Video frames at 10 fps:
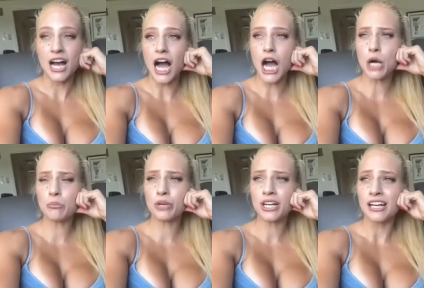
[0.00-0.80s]

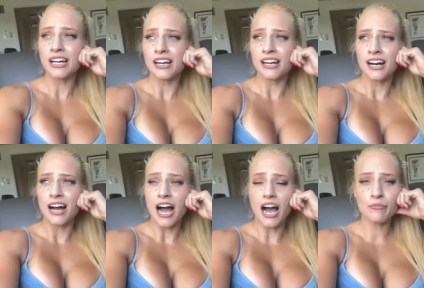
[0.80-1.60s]

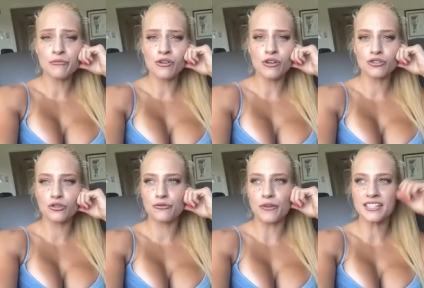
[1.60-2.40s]
I'm not
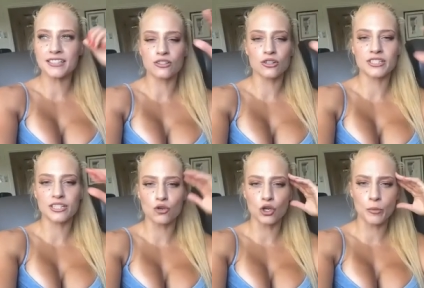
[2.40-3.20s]
too fussed, as long as they're
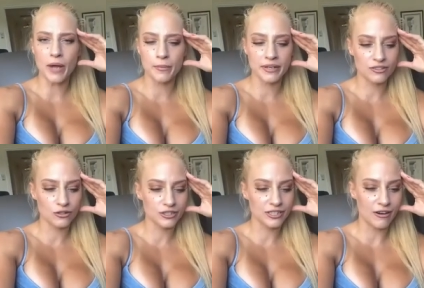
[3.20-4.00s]
talking about me, as
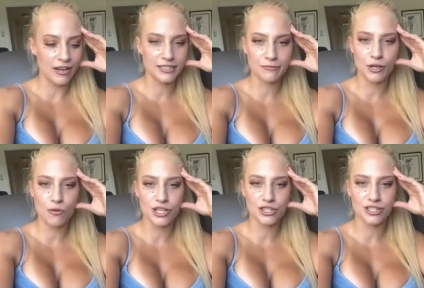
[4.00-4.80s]
long as they're asking me
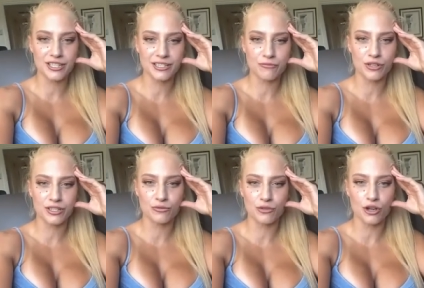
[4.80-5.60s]
questions, and
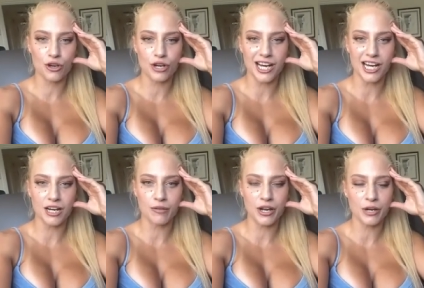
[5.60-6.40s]

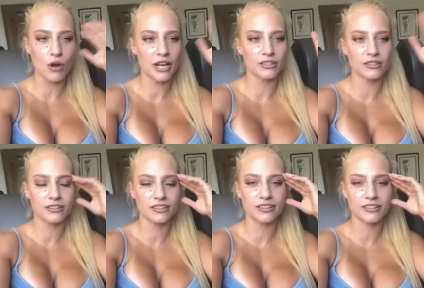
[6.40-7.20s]
I don't mind
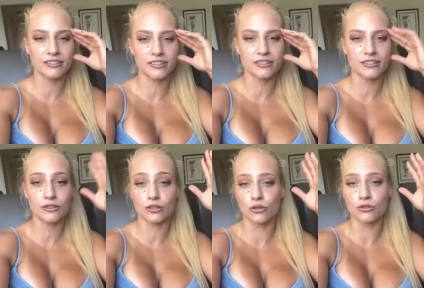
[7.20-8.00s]

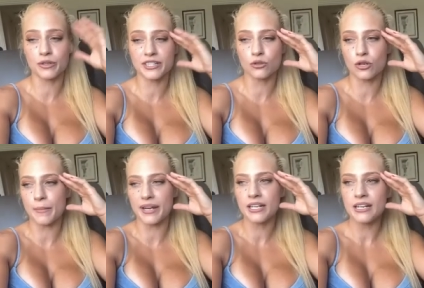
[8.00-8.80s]
the laundry talk. I
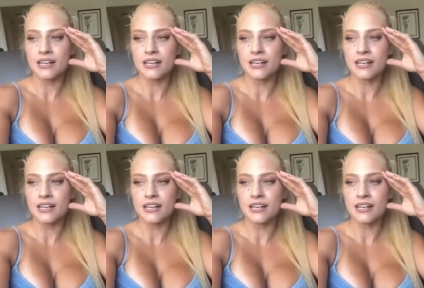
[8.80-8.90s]
mean,